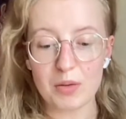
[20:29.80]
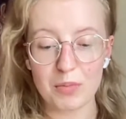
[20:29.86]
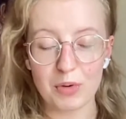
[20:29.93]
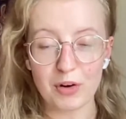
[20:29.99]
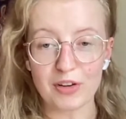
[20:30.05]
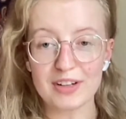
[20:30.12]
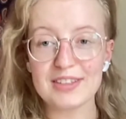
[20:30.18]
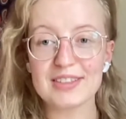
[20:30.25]
But
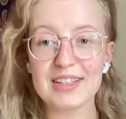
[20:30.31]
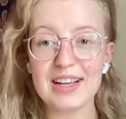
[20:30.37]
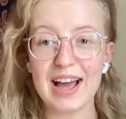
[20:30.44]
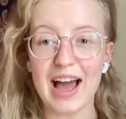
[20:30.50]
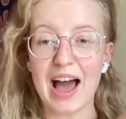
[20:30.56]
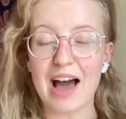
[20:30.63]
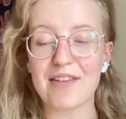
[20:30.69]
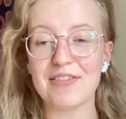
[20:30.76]
honestly,
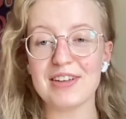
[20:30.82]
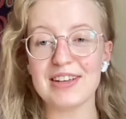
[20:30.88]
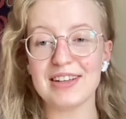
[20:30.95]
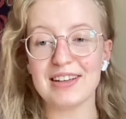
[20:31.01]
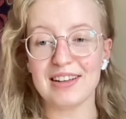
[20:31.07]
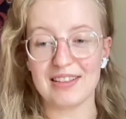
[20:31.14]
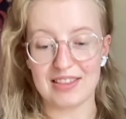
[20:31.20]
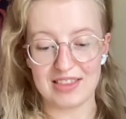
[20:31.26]

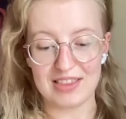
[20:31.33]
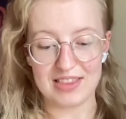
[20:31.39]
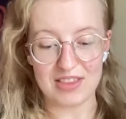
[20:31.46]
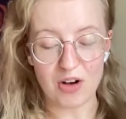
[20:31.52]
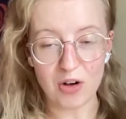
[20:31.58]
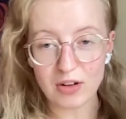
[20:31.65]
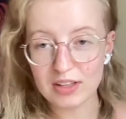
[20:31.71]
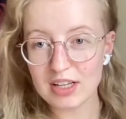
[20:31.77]
having
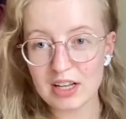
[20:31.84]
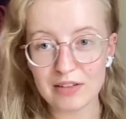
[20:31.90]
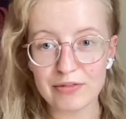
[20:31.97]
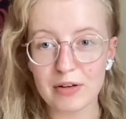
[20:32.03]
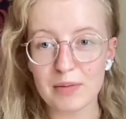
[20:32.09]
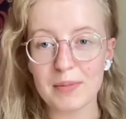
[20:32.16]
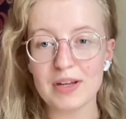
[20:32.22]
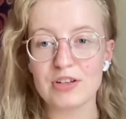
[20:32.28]
all the
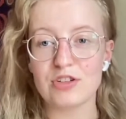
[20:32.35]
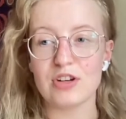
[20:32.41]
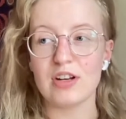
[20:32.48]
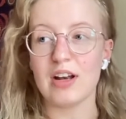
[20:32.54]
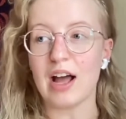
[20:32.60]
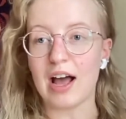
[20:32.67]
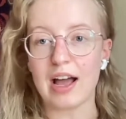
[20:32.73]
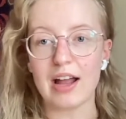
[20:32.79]

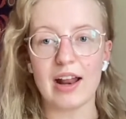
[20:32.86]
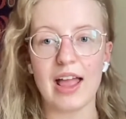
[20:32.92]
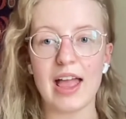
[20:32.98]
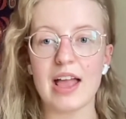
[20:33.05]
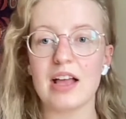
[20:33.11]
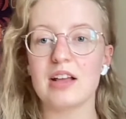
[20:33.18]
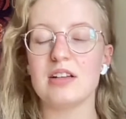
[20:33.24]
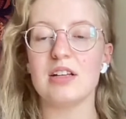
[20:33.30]
information at
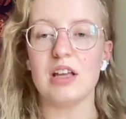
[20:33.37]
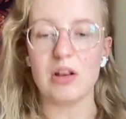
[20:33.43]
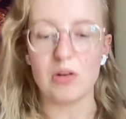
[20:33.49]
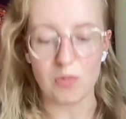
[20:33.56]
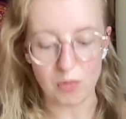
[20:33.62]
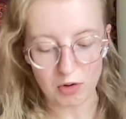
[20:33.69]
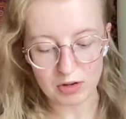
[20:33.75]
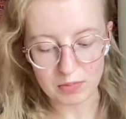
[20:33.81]
hand
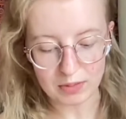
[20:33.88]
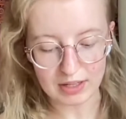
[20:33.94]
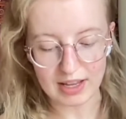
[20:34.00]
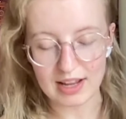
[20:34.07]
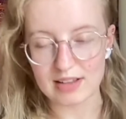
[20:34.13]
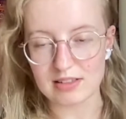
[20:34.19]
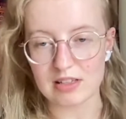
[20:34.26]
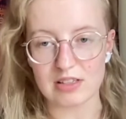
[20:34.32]
in one
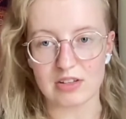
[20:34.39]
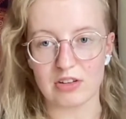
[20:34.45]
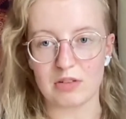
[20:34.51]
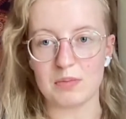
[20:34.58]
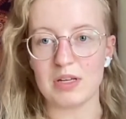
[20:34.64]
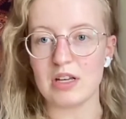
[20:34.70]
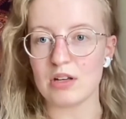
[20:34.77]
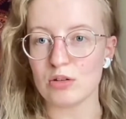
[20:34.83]
place is going to
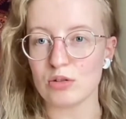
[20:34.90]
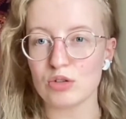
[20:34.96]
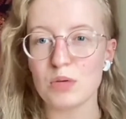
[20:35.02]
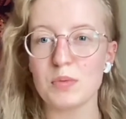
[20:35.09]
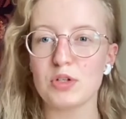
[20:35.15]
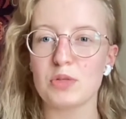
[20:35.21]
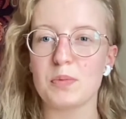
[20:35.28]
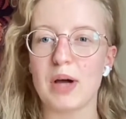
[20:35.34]
be
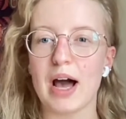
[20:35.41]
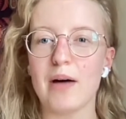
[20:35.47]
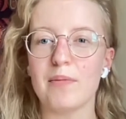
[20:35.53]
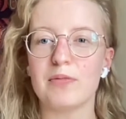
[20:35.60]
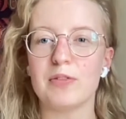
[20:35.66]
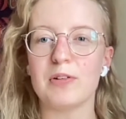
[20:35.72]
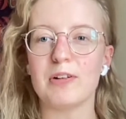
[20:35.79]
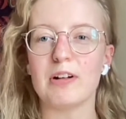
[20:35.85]
super, super
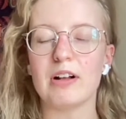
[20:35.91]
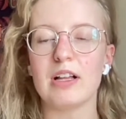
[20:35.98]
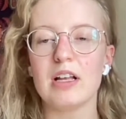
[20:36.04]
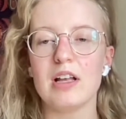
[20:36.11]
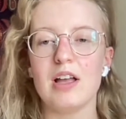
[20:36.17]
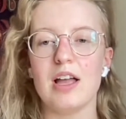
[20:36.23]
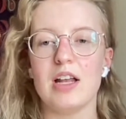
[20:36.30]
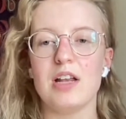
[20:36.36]
helpful.
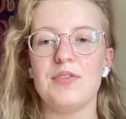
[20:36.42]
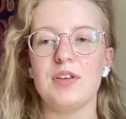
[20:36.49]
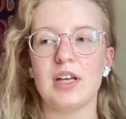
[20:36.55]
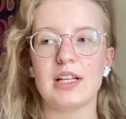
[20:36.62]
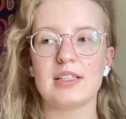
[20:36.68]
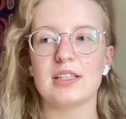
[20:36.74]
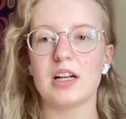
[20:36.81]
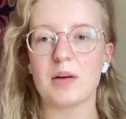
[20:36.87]
And if you
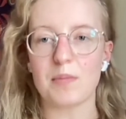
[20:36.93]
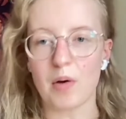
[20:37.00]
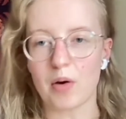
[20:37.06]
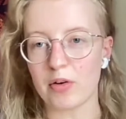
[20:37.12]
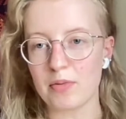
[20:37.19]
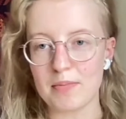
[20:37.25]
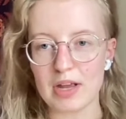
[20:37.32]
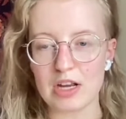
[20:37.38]
can set up
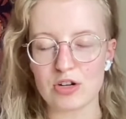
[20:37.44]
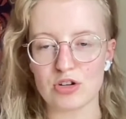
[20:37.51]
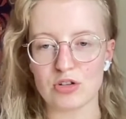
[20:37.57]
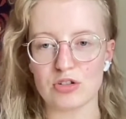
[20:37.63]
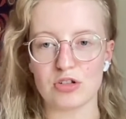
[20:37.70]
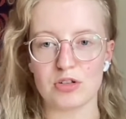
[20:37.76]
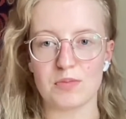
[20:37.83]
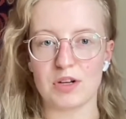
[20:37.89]

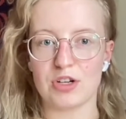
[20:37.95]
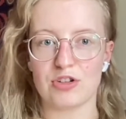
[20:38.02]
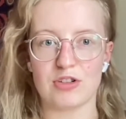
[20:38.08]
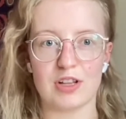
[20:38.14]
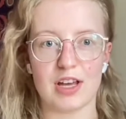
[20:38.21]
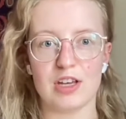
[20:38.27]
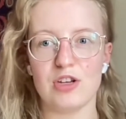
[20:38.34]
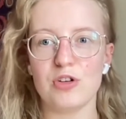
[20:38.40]
automations to make sure
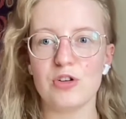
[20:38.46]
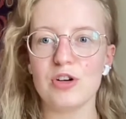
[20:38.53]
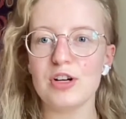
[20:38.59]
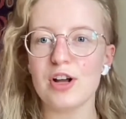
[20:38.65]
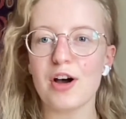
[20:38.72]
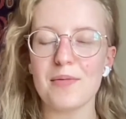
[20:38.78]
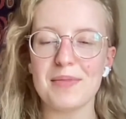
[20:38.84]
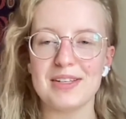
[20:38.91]
that you're
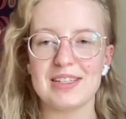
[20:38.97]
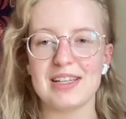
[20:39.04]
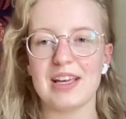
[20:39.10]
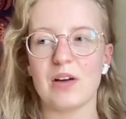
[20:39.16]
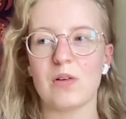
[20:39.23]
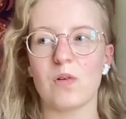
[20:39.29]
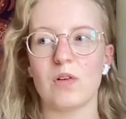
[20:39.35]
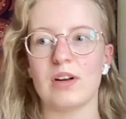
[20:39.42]
not missing
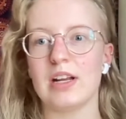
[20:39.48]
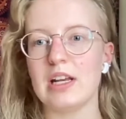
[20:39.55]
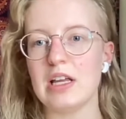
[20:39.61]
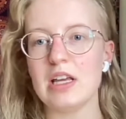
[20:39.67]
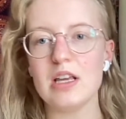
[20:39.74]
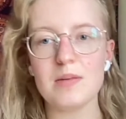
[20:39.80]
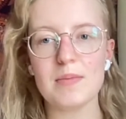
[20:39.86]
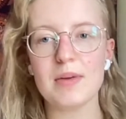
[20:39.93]
out on any
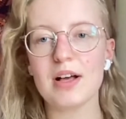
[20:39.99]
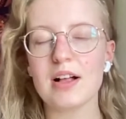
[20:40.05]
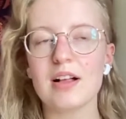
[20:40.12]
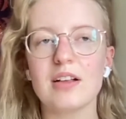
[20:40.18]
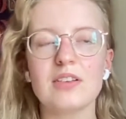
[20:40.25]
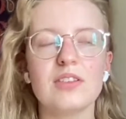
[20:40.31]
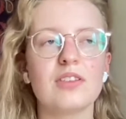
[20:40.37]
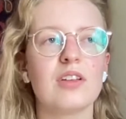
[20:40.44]

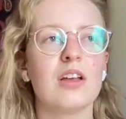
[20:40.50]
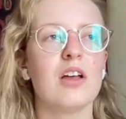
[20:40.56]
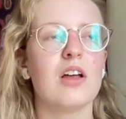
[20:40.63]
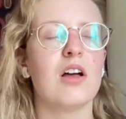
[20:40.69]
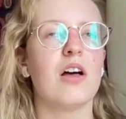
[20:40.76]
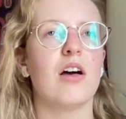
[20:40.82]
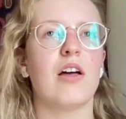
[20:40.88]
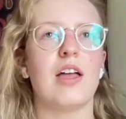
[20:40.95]
emails,
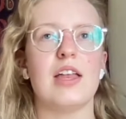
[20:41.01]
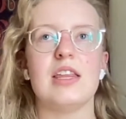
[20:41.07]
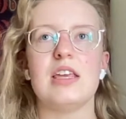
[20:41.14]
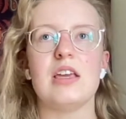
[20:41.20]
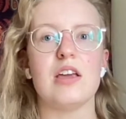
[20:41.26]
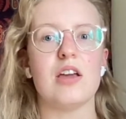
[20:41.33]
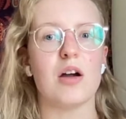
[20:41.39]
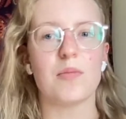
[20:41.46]

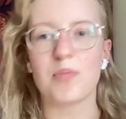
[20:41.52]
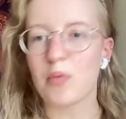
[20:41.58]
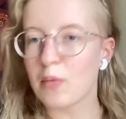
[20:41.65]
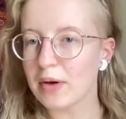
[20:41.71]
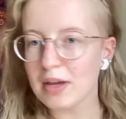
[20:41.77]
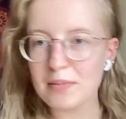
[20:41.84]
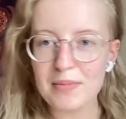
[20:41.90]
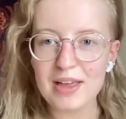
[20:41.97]
any
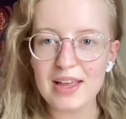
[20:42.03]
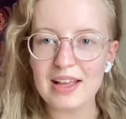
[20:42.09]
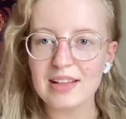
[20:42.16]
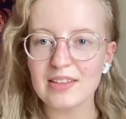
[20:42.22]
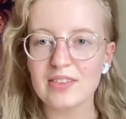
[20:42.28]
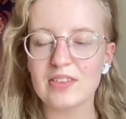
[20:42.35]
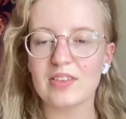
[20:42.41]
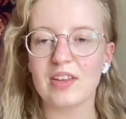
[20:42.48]

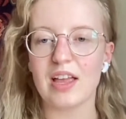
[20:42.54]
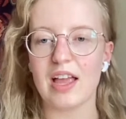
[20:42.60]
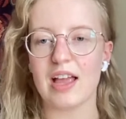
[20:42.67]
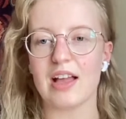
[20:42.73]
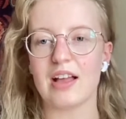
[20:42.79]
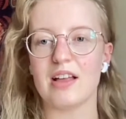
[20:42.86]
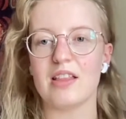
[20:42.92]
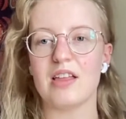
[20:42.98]
appointments,
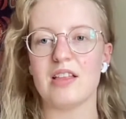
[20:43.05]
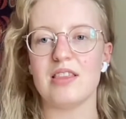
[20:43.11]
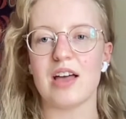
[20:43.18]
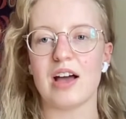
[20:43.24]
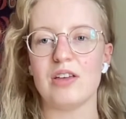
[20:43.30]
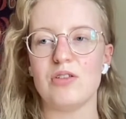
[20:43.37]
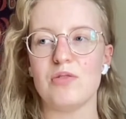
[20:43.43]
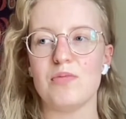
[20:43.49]
and
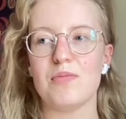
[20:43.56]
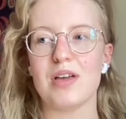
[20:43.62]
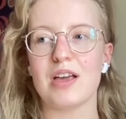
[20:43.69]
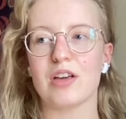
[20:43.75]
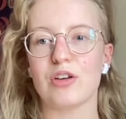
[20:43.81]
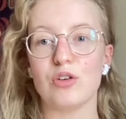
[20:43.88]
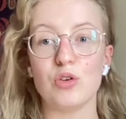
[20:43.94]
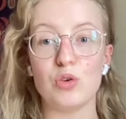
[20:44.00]
that you
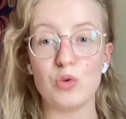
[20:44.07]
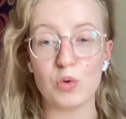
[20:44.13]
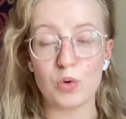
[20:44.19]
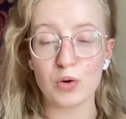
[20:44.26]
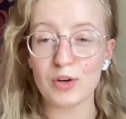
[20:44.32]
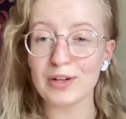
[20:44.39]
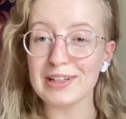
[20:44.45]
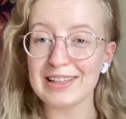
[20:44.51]
make
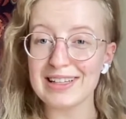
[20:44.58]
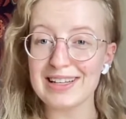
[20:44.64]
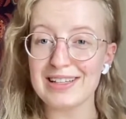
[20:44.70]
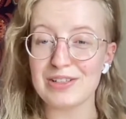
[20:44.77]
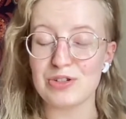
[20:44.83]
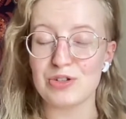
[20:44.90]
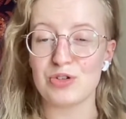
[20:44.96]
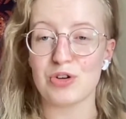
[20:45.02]
your
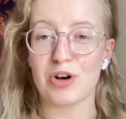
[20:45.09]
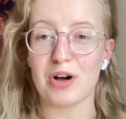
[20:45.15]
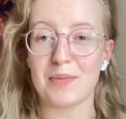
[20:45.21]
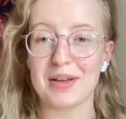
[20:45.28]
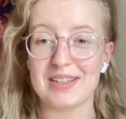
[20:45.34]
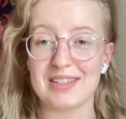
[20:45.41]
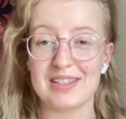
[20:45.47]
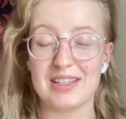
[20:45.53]
lead's job
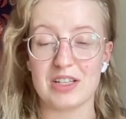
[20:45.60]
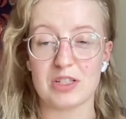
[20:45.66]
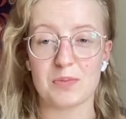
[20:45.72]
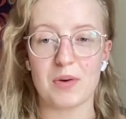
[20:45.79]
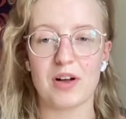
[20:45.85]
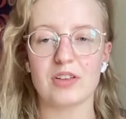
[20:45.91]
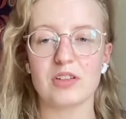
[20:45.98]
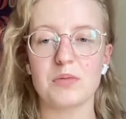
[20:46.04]
as easy as
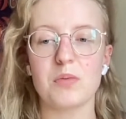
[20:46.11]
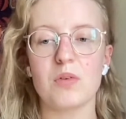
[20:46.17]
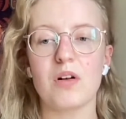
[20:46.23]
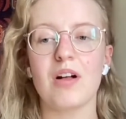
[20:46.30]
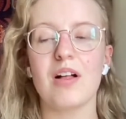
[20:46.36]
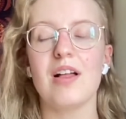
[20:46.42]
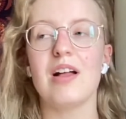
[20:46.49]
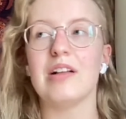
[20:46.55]

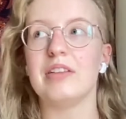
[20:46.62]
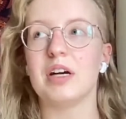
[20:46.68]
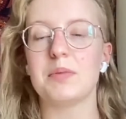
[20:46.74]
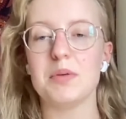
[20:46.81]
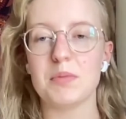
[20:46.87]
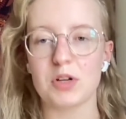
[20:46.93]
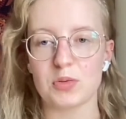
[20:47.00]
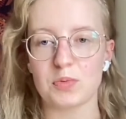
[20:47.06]
possible, they'll
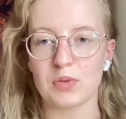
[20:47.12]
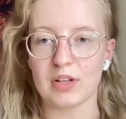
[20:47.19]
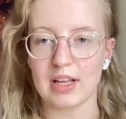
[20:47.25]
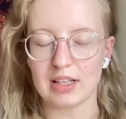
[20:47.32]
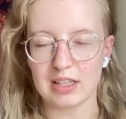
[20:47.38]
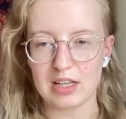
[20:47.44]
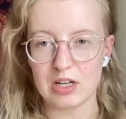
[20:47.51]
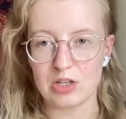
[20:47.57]
be much more
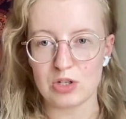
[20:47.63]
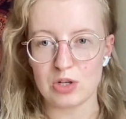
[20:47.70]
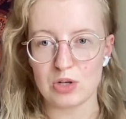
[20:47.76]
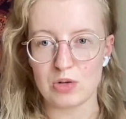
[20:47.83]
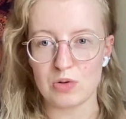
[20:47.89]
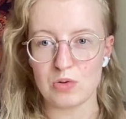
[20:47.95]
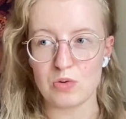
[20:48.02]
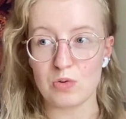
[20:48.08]
likely
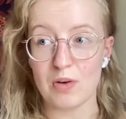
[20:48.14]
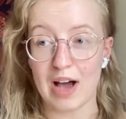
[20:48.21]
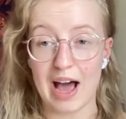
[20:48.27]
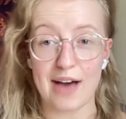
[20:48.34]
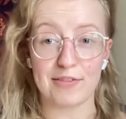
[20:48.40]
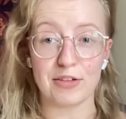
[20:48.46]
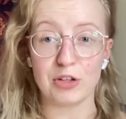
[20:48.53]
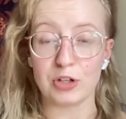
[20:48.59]
to
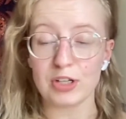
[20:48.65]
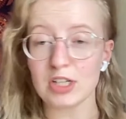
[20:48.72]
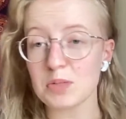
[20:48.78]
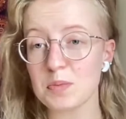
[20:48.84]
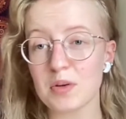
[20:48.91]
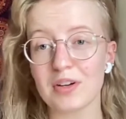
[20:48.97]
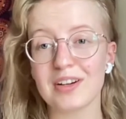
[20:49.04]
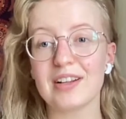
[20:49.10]
have a good
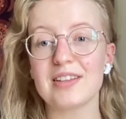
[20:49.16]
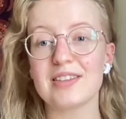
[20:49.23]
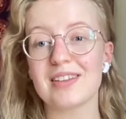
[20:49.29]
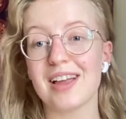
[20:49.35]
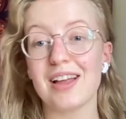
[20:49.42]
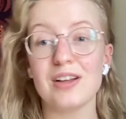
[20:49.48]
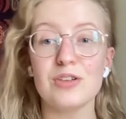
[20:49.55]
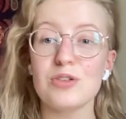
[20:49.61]
experience
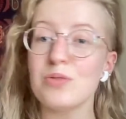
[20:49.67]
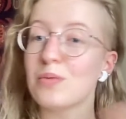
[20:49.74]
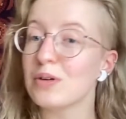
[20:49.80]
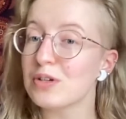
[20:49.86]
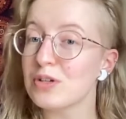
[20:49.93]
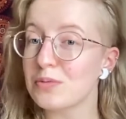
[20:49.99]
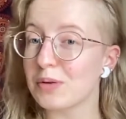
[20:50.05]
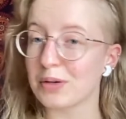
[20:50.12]
and to want
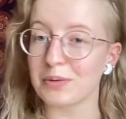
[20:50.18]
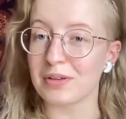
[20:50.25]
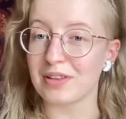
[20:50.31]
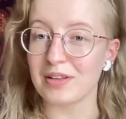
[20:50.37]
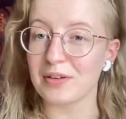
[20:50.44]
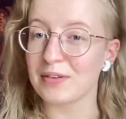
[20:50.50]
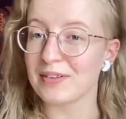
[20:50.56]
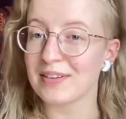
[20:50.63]
to work with
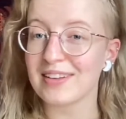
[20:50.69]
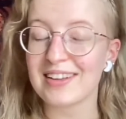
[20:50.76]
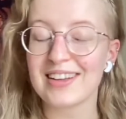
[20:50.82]
you.